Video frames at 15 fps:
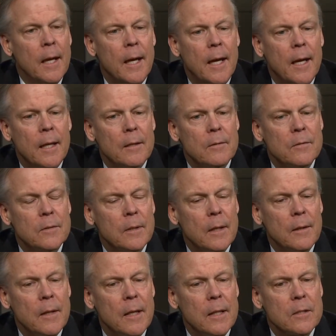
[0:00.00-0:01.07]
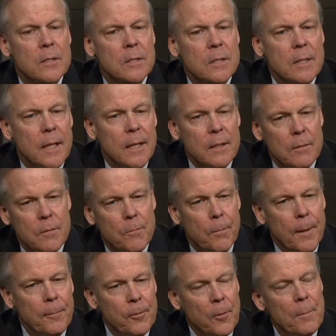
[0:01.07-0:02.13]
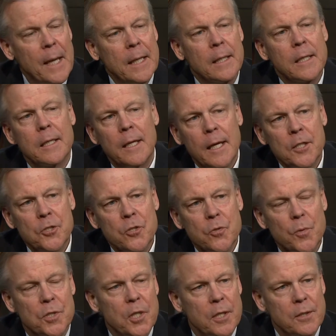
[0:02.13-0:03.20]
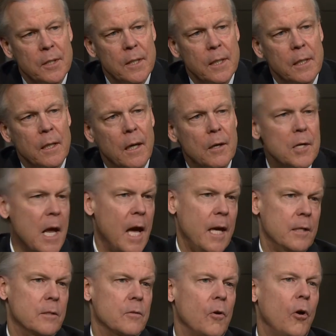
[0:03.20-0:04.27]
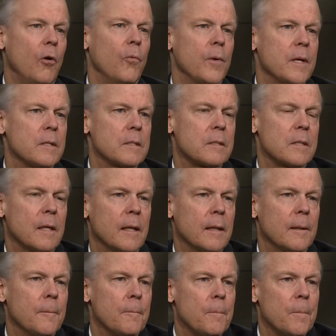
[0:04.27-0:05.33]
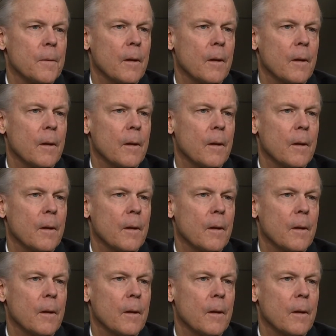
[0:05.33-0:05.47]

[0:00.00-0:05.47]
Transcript: and uh, and and people are making connections which I think are not always um,